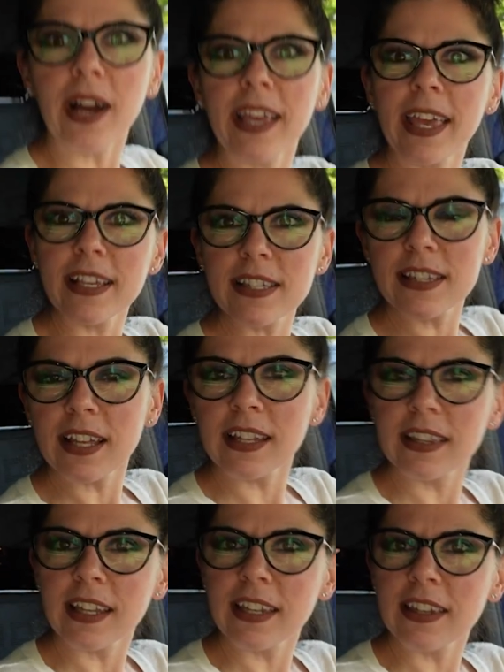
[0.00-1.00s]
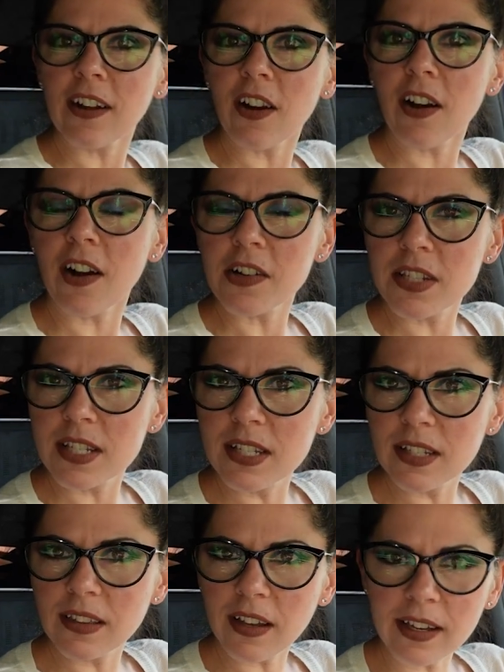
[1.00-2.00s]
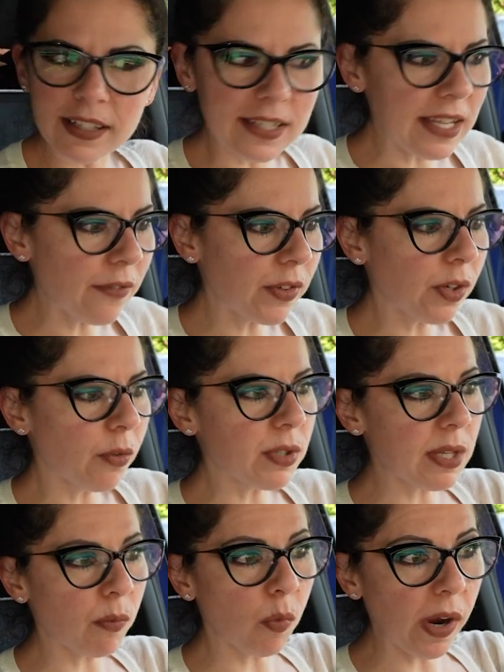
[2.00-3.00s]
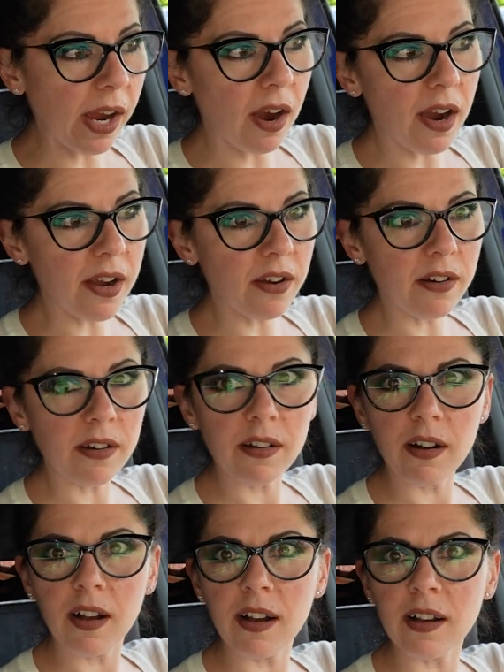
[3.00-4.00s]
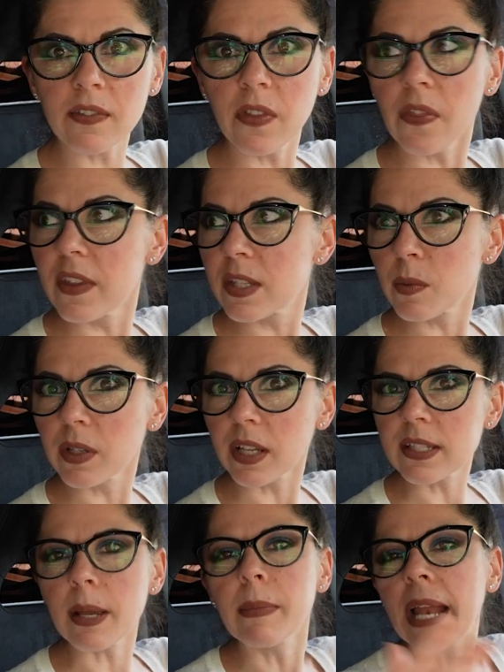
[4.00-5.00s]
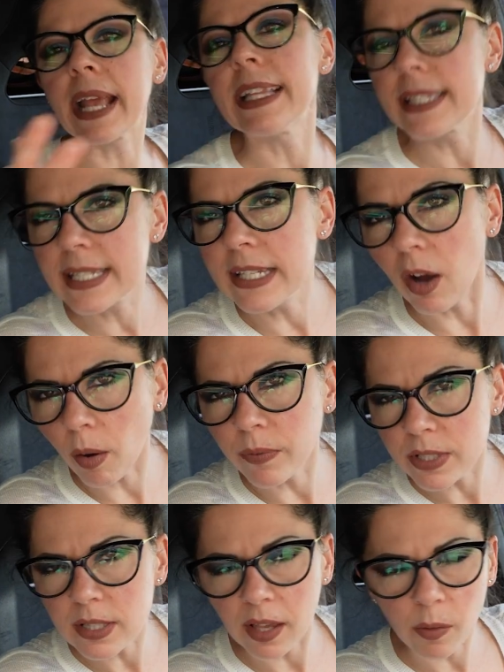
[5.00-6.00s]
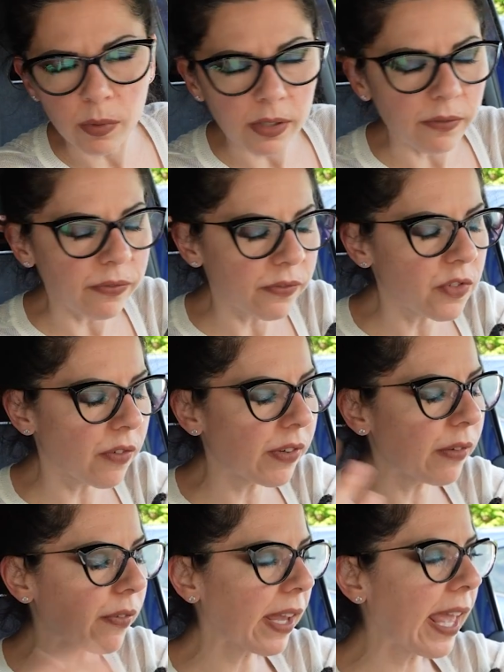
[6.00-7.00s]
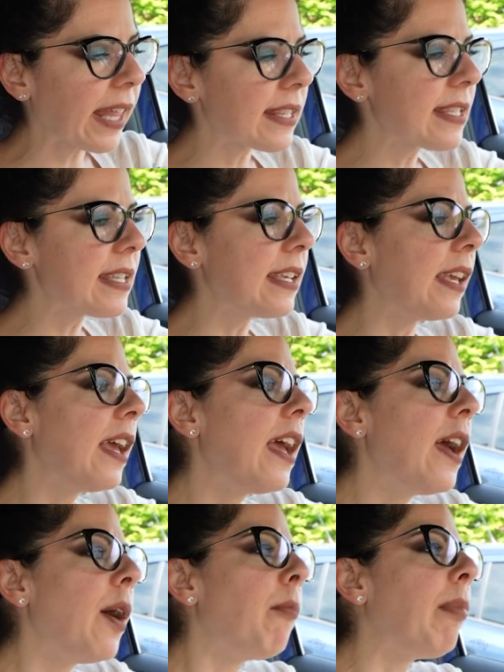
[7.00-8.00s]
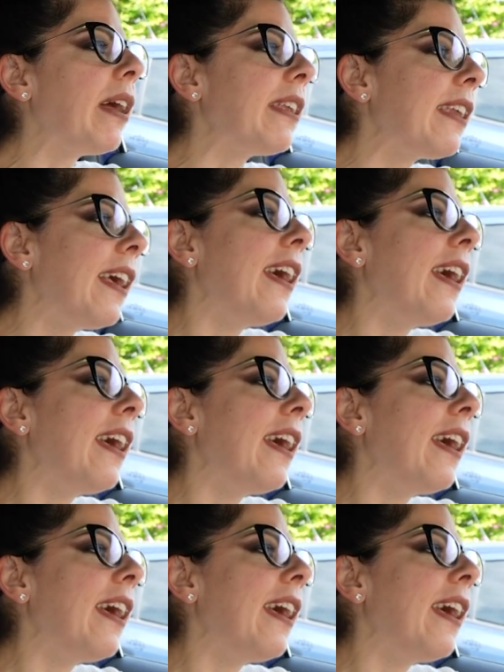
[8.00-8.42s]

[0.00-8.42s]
I guess that our seat in the Id.7 goes up way higher than this one does. I mean, I can see, obviously, I wouldn't have driven if I can't see, but